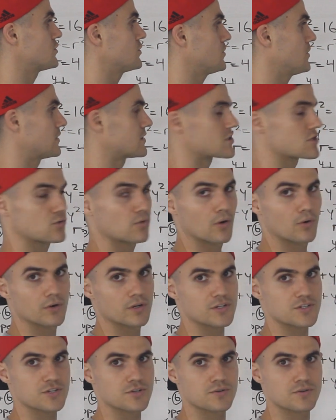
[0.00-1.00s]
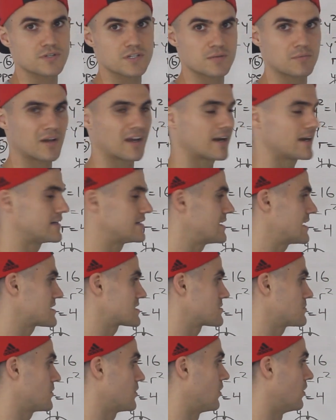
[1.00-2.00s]
2, and the square root of 2 is some kind of
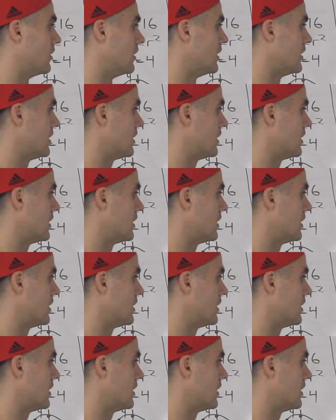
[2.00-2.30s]
decimal.